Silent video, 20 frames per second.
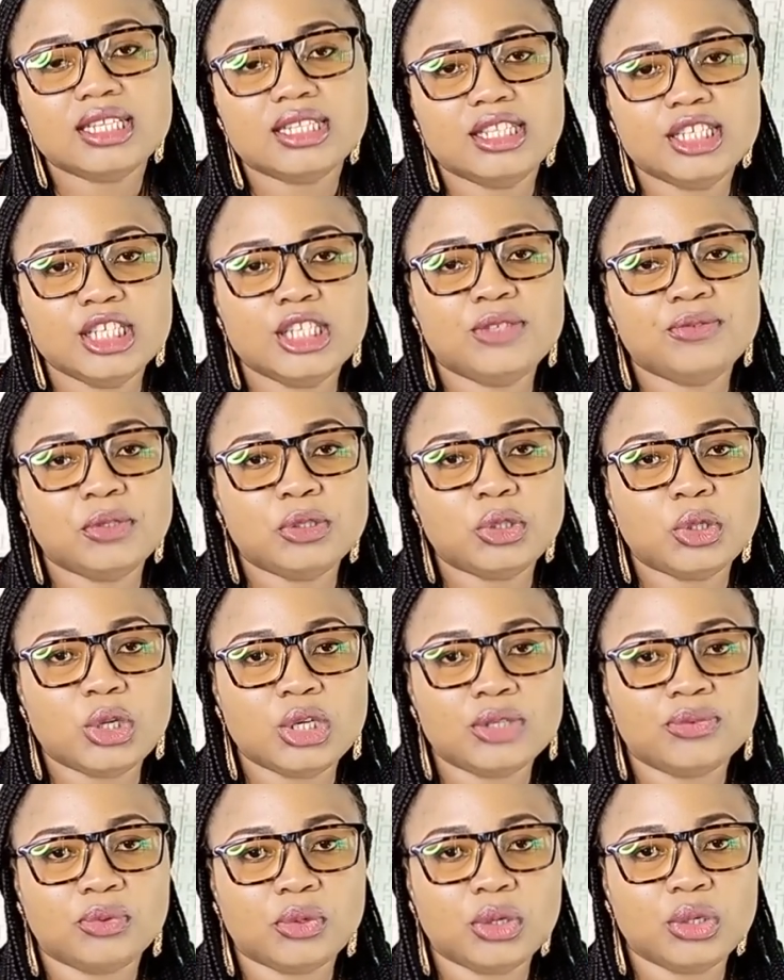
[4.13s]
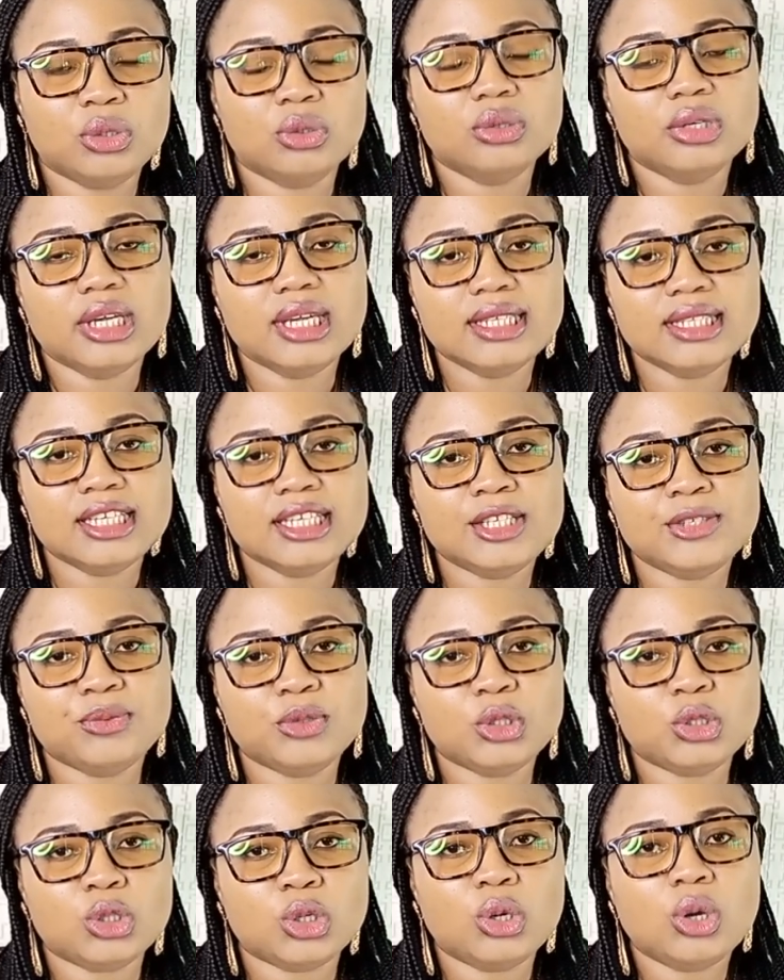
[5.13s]
This video is for you. In this
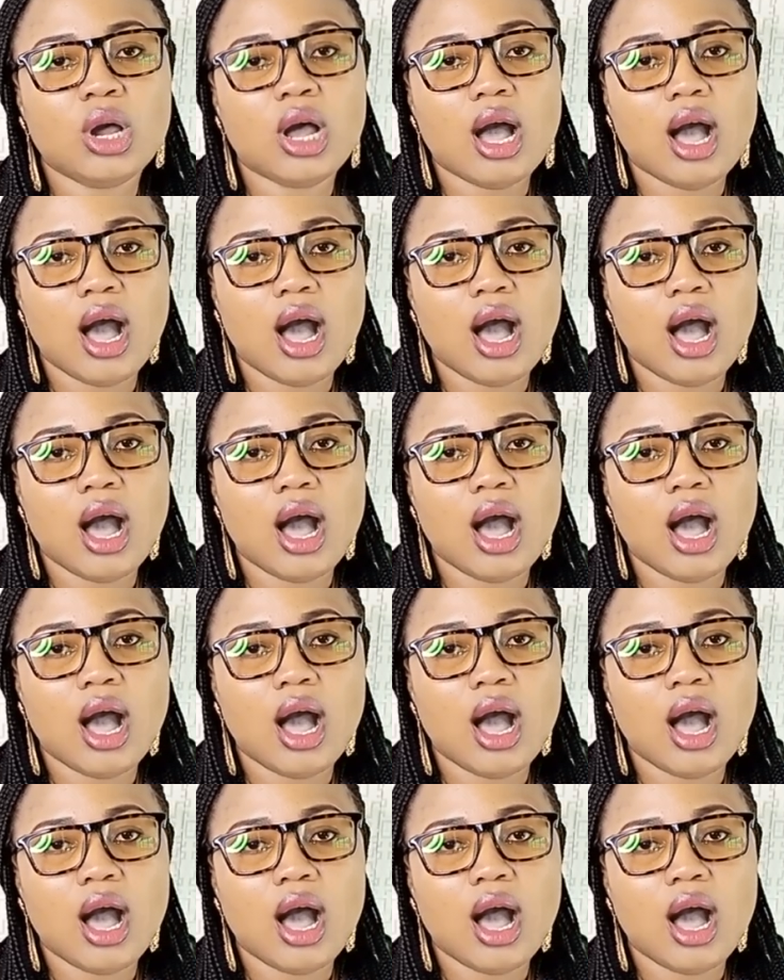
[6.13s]
video,